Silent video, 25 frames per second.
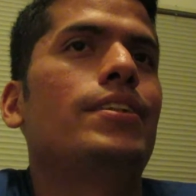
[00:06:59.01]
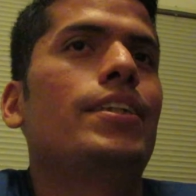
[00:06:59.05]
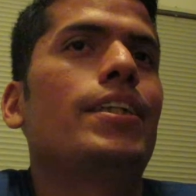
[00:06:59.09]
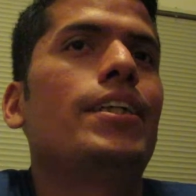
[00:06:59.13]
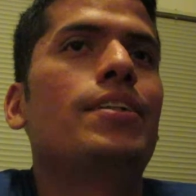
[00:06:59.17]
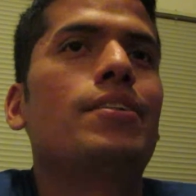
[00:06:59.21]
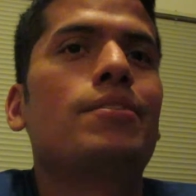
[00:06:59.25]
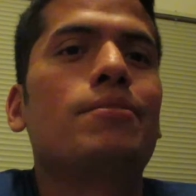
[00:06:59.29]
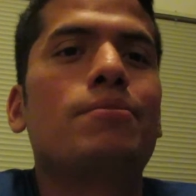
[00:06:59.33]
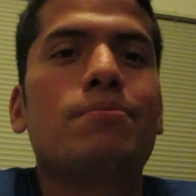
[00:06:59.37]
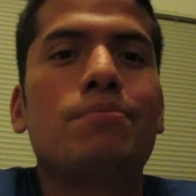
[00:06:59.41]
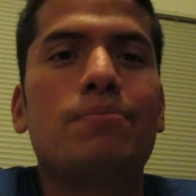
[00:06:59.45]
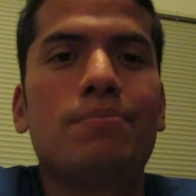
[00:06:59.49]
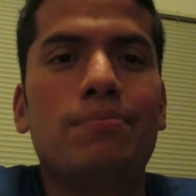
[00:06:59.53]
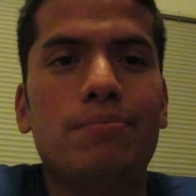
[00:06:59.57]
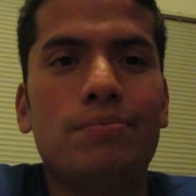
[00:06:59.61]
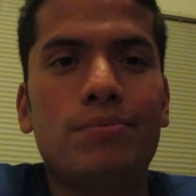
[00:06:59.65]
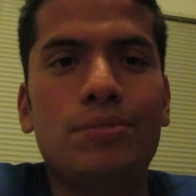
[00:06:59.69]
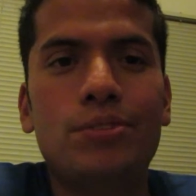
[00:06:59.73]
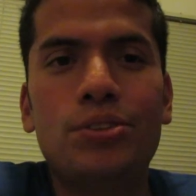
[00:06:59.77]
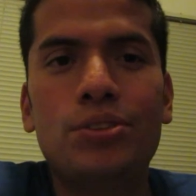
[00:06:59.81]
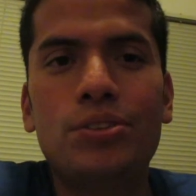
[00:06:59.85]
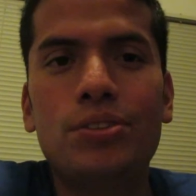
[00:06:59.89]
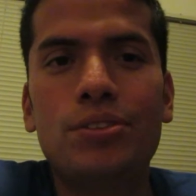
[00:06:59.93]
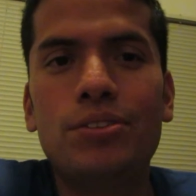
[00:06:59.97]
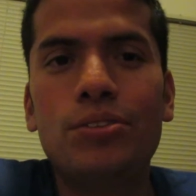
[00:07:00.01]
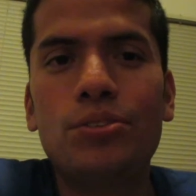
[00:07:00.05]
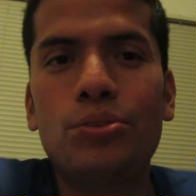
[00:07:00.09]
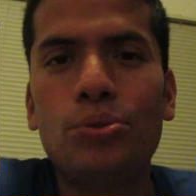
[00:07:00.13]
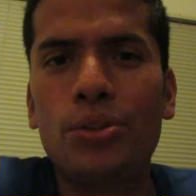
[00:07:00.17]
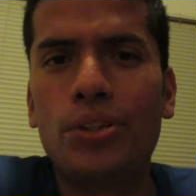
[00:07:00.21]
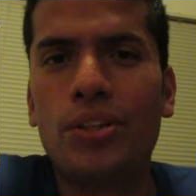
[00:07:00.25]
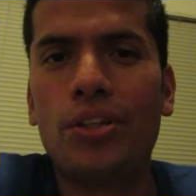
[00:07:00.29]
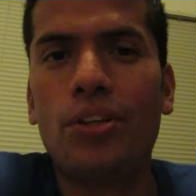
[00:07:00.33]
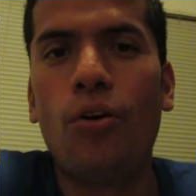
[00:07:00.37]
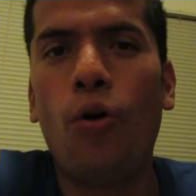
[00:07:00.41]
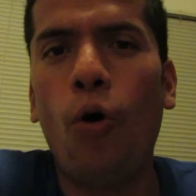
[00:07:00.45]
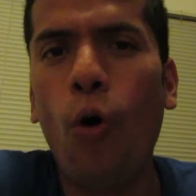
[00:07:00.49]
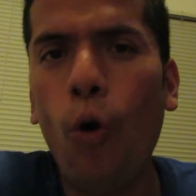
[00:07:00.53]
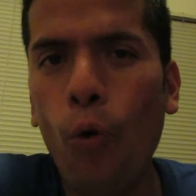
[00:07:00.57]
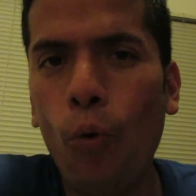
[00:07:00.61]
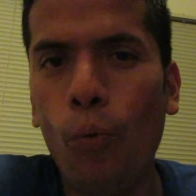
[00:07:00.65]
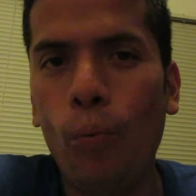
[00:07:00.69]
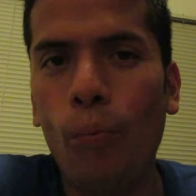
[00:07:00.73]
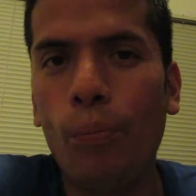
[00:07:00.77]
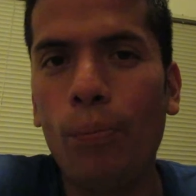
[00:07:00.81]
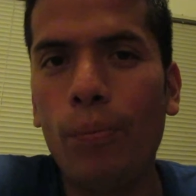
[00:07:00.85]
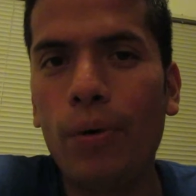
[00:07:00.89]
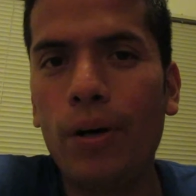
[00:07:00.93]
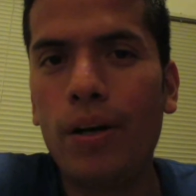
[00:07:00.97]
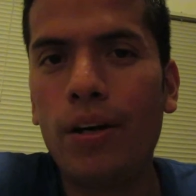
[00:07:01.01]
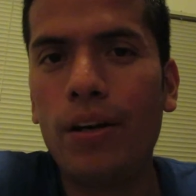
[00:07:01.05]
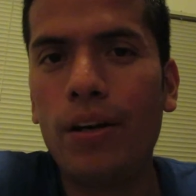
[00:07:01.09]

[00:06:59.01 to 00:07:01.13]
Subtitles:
and do it at home.